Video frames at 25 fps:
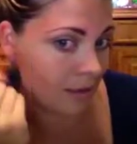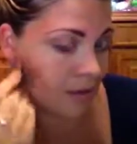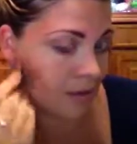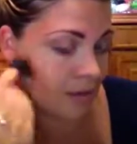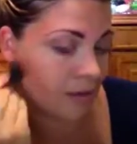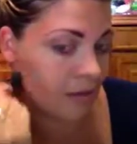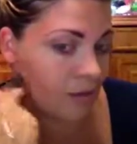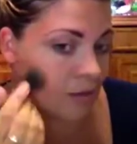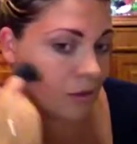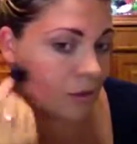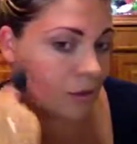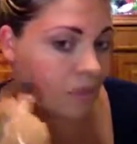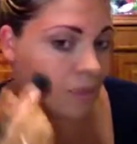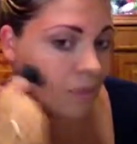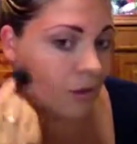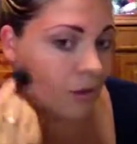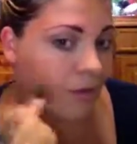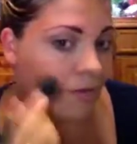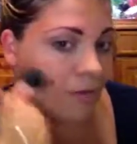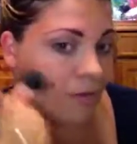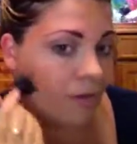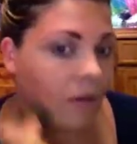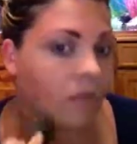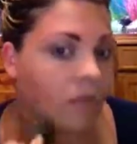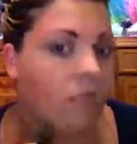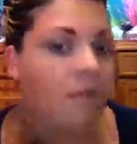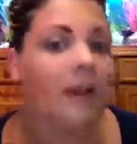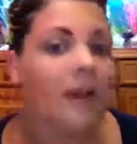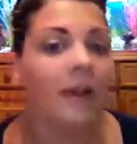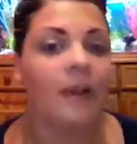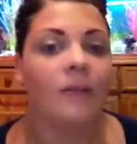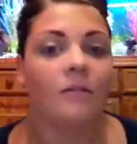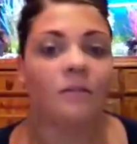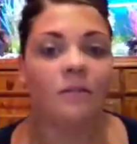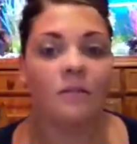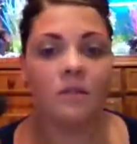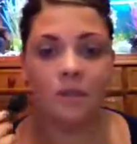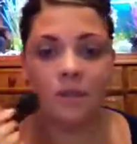So just buff it
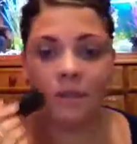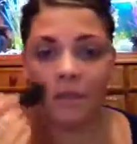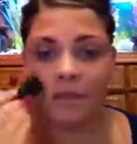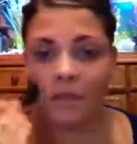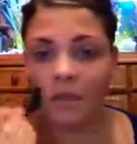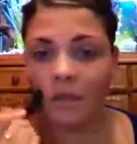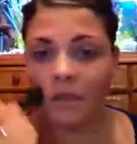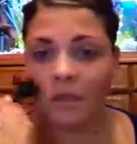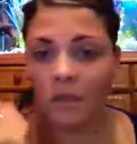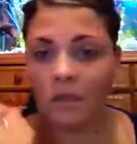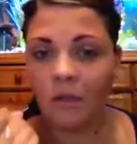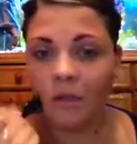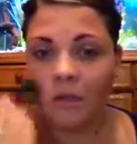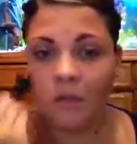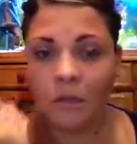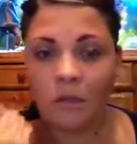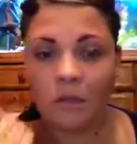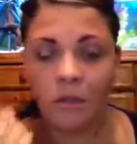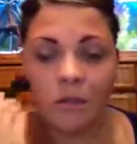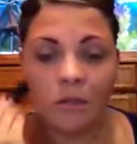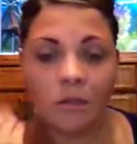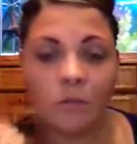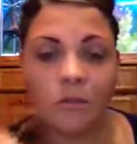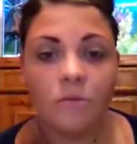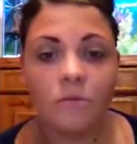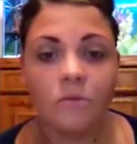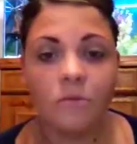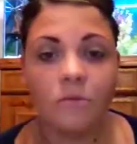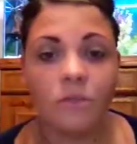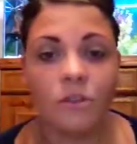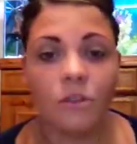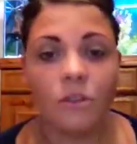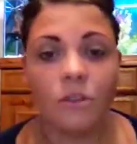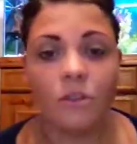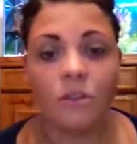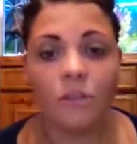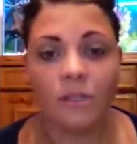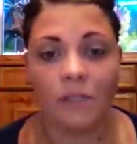around. You
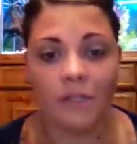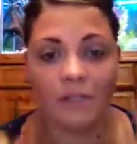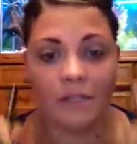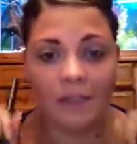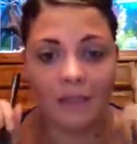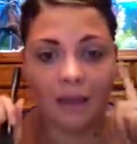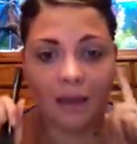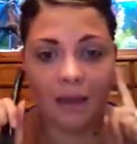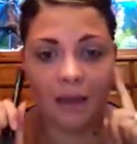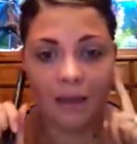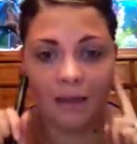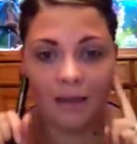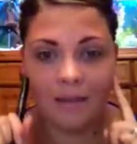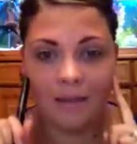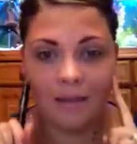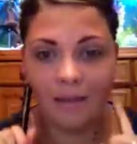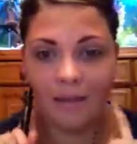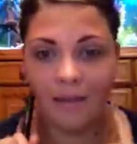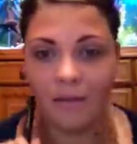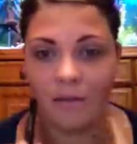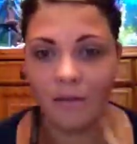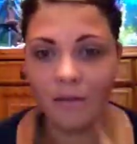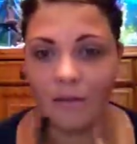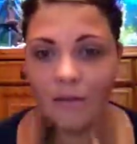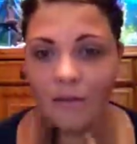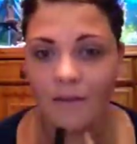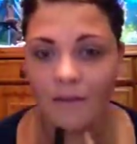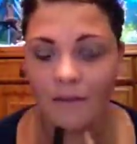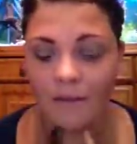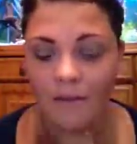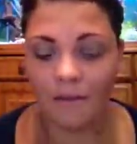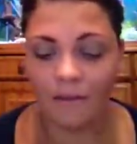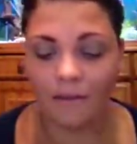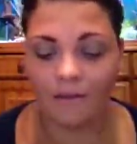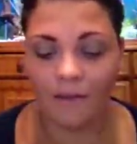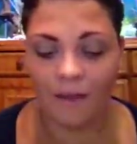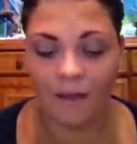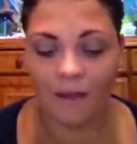can already see how that slenderises
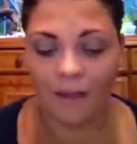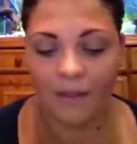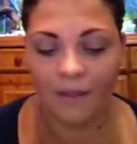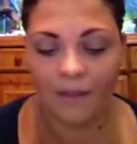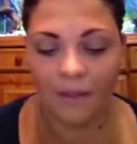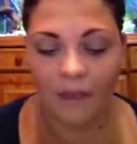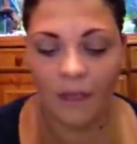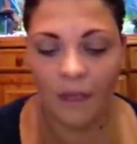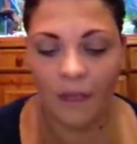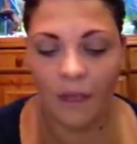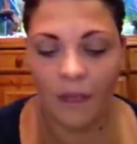your face.